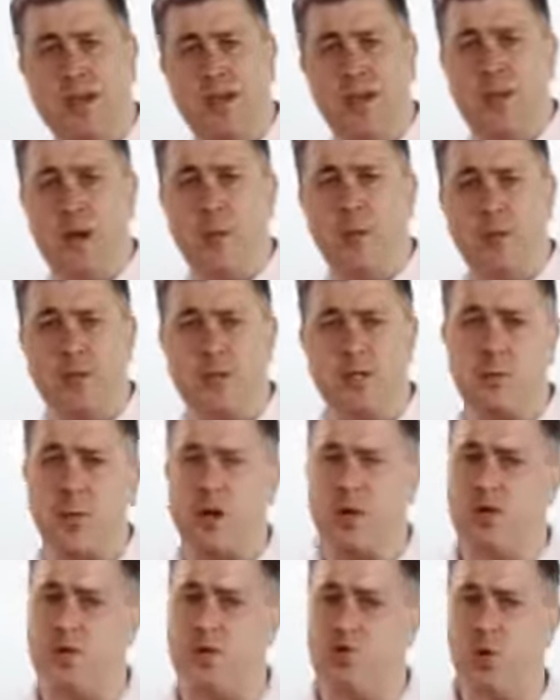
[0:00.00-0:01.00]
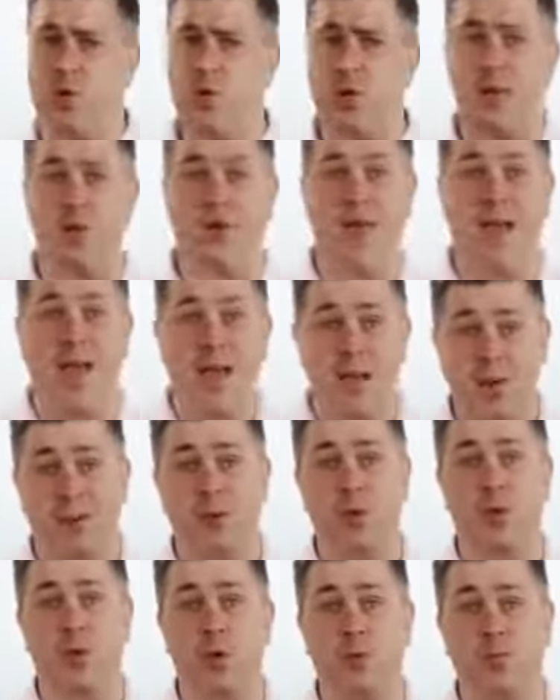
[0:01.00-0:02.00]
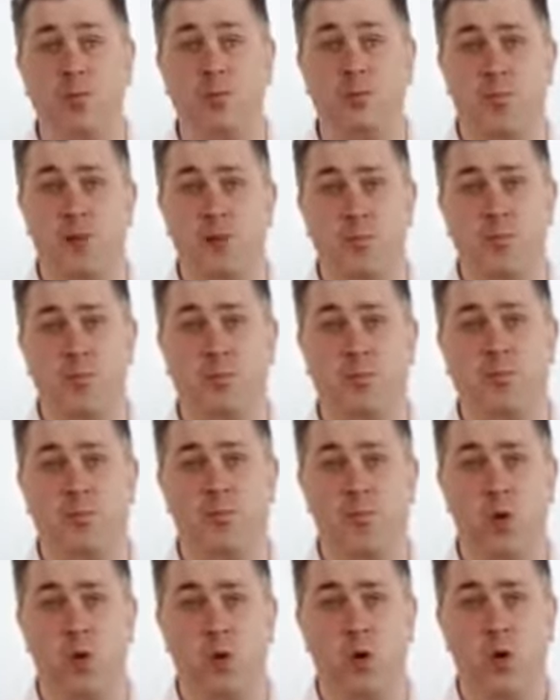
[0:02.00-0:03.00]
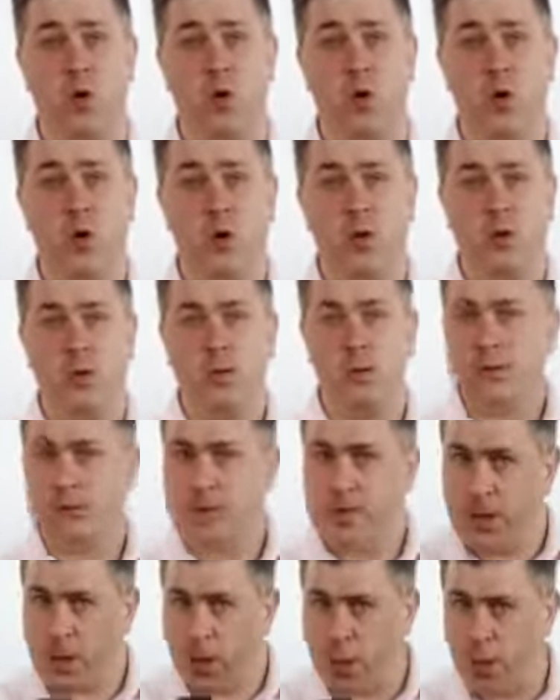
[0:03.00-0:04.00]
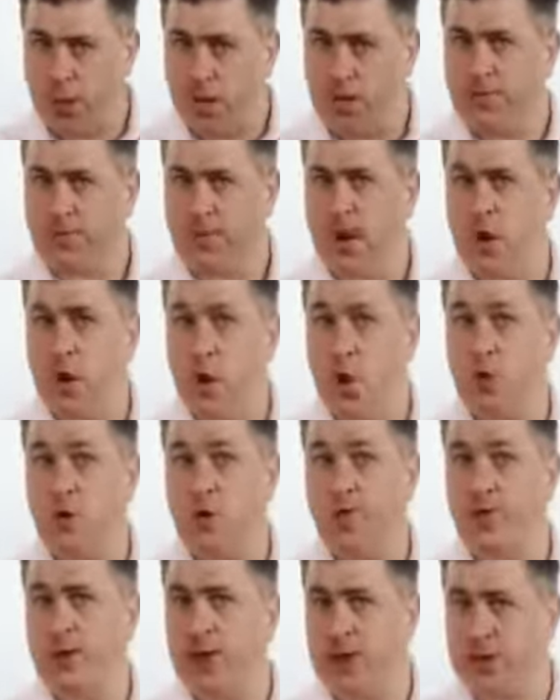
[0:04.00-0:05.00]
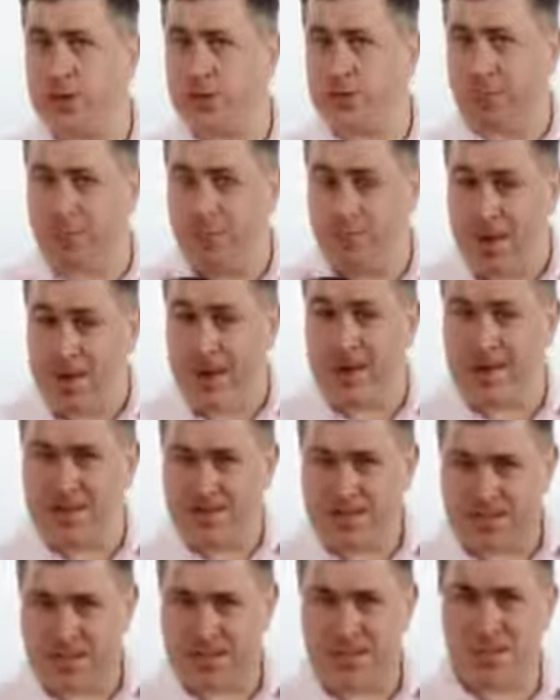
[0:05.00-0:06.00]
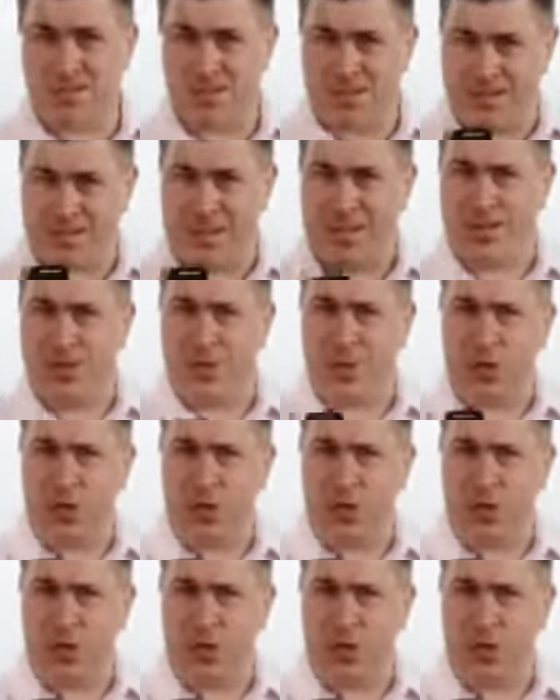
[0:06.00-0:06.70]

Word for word: our company is about to grow beyond anything we've experienced before. But only if our core financial and back-end systems can handle the